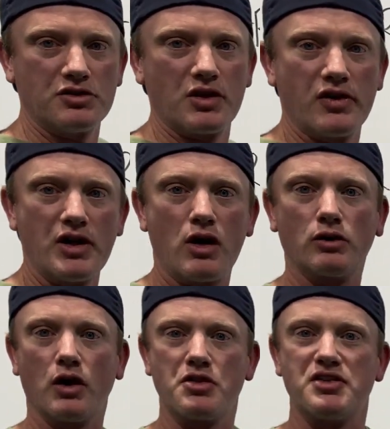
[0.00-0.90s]
So the dog
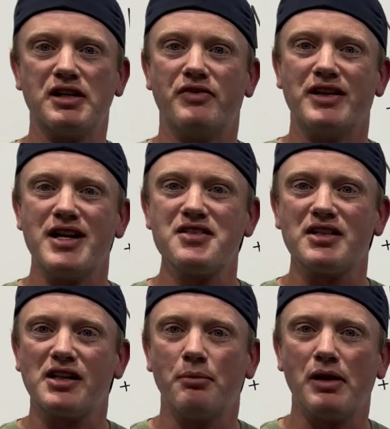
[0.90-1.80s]
learns that if it
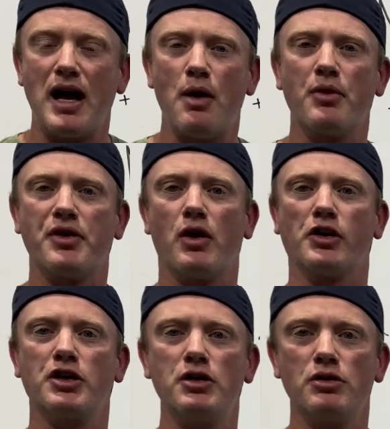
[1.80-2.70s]
doesn't comply with our
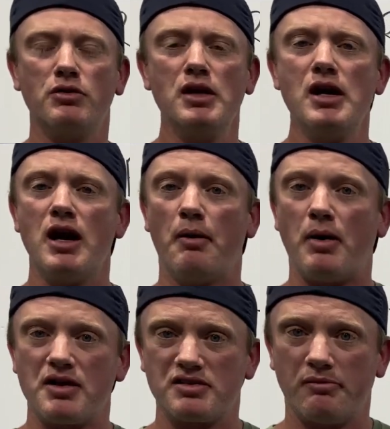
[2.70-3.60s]
cue, a
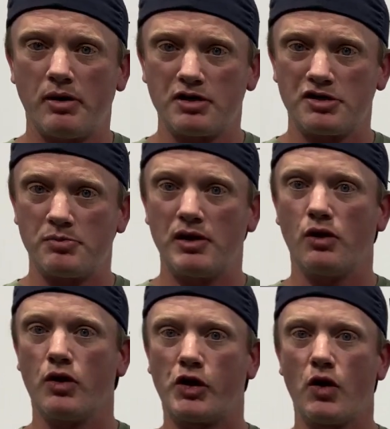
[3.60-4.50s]
positive punishment
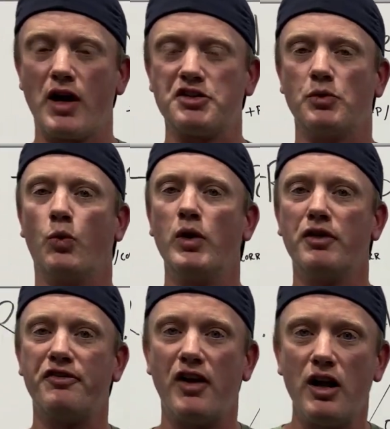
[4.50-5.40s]
or a correction will
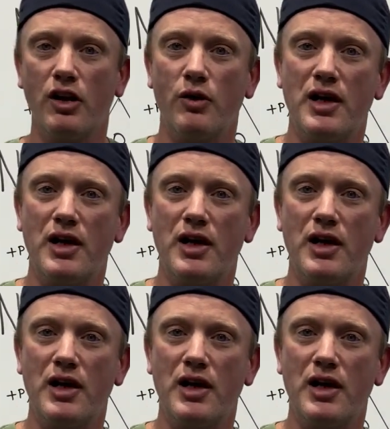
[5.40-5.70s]
follow.